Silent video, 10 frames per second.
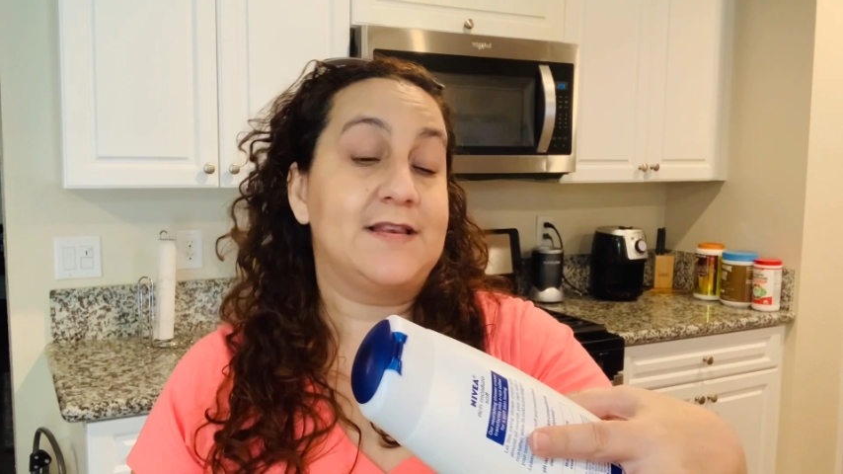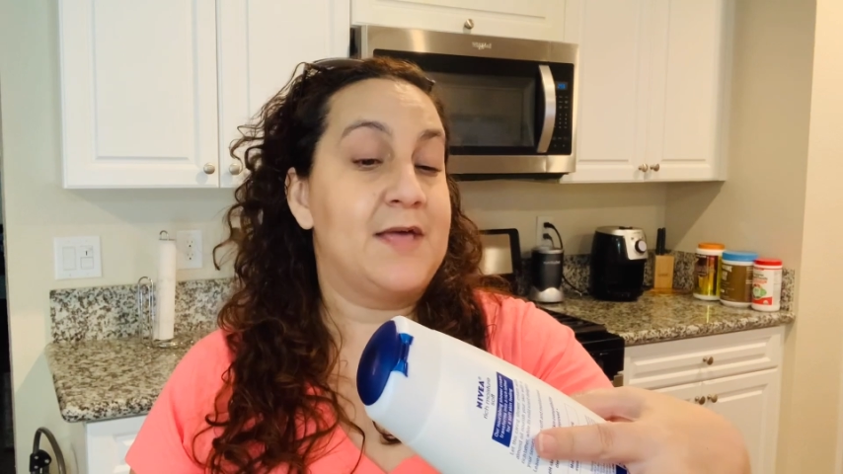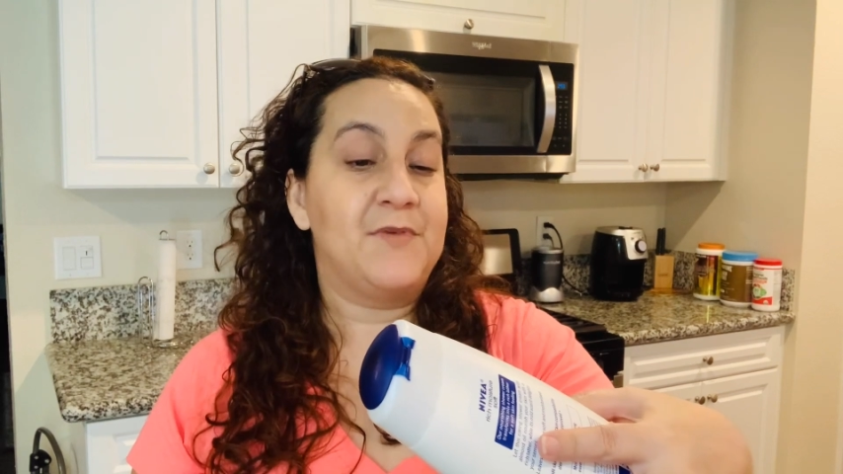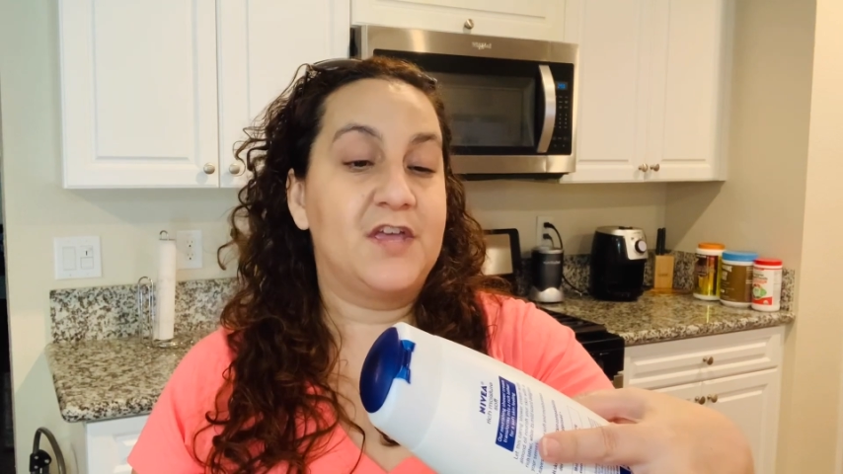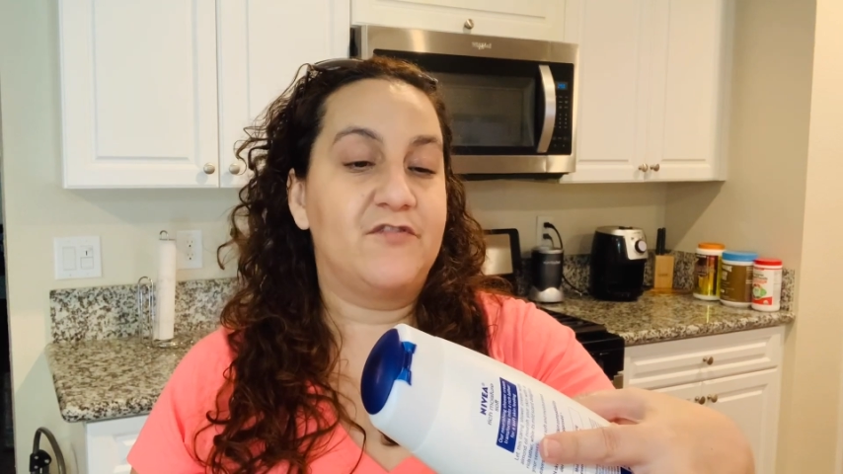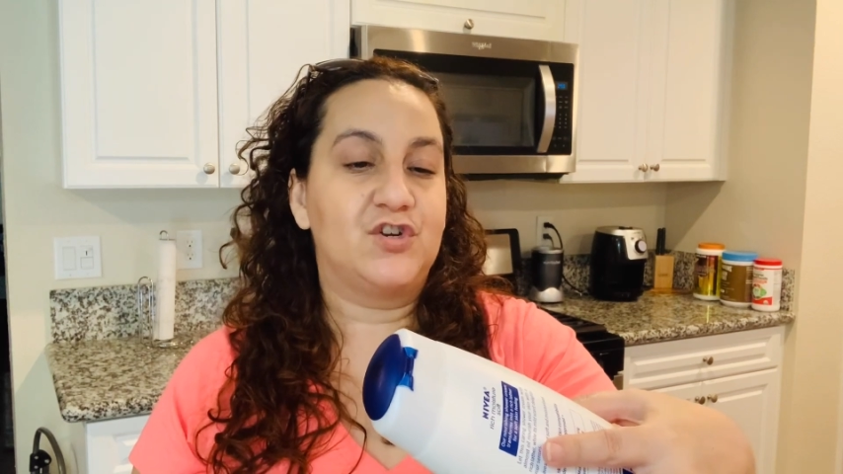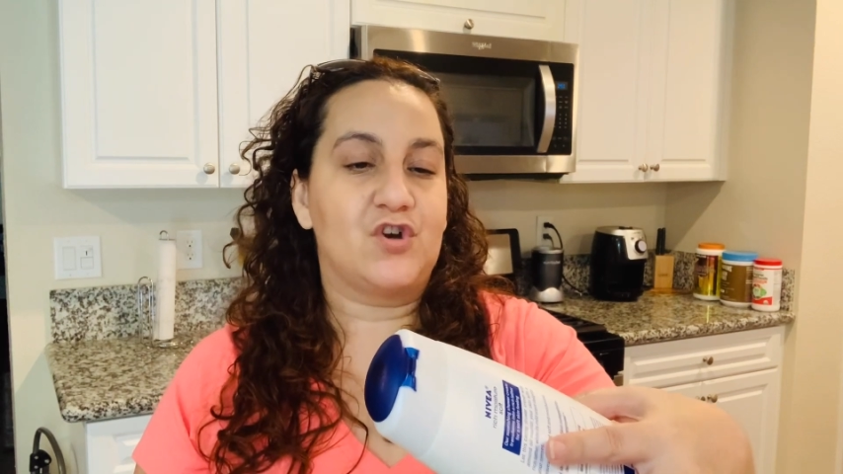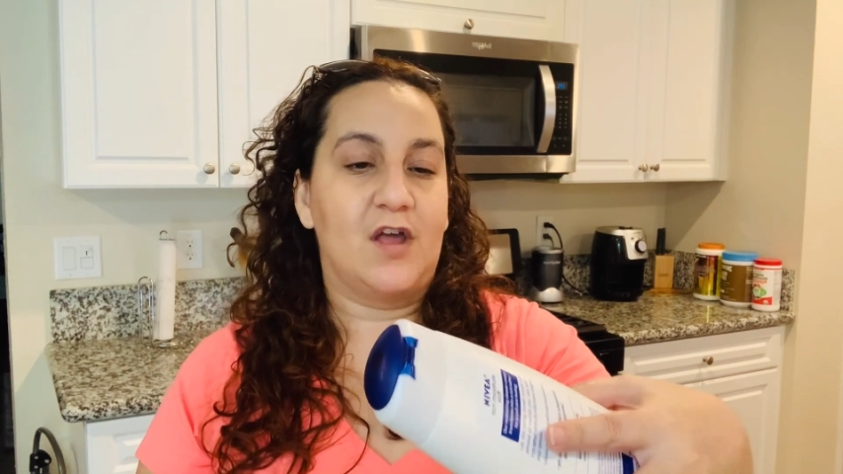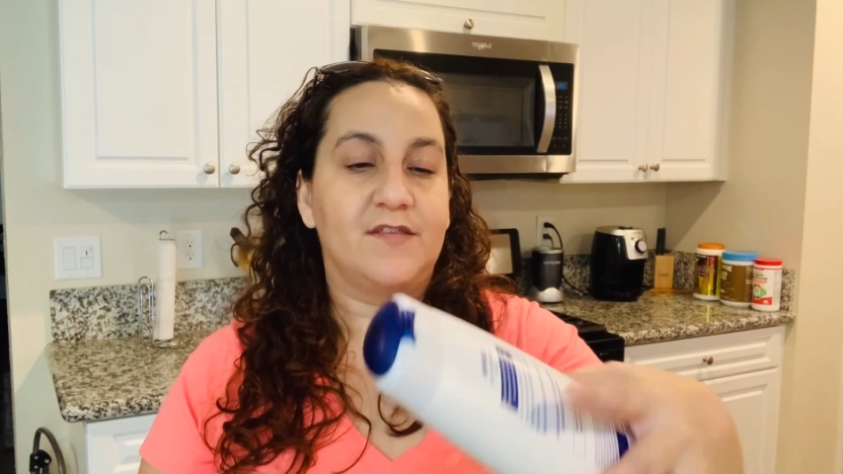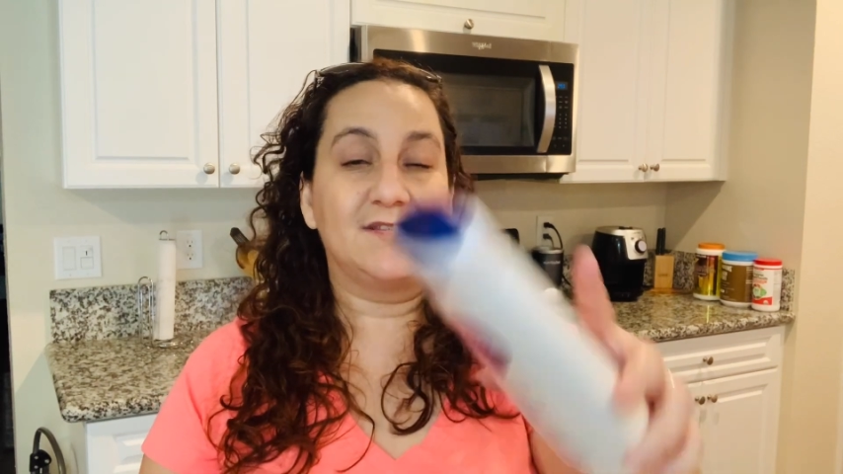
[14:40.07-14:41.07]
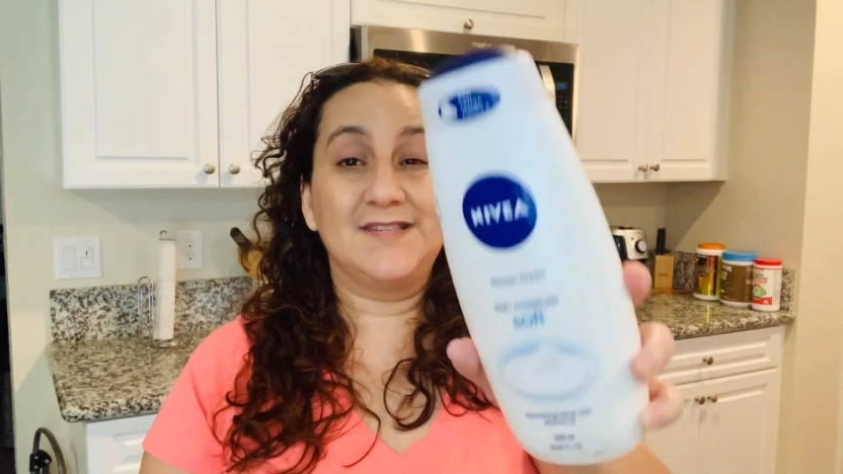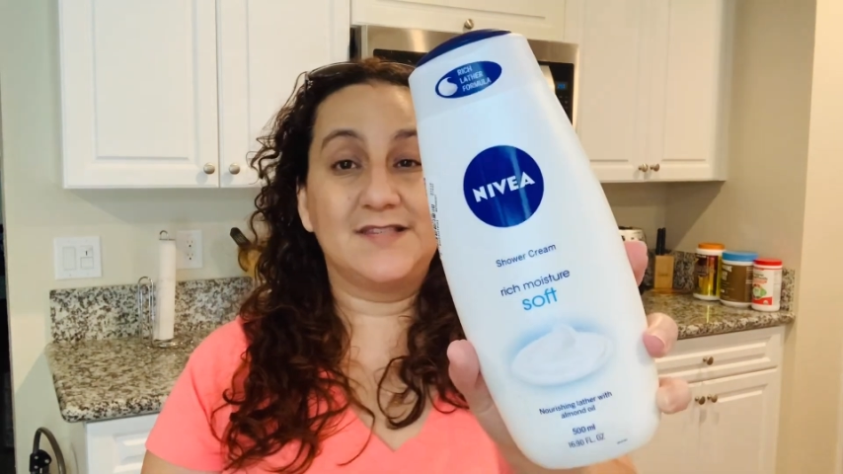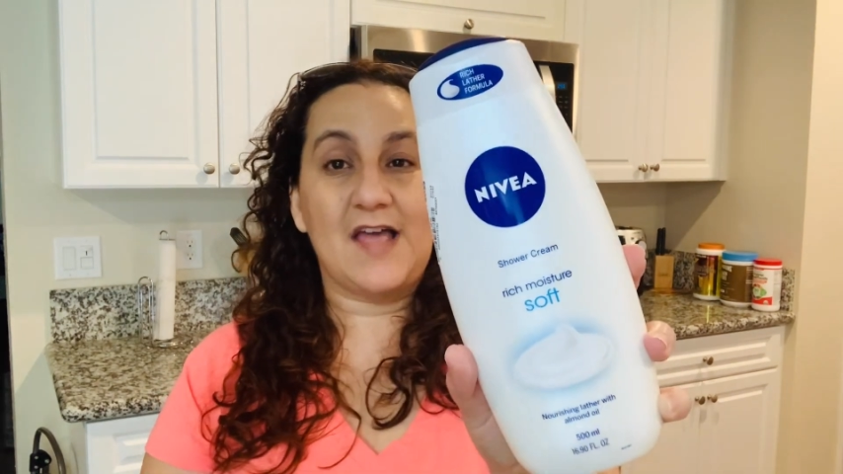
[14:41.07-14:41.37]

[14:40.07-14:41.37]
Let me give it a try. This is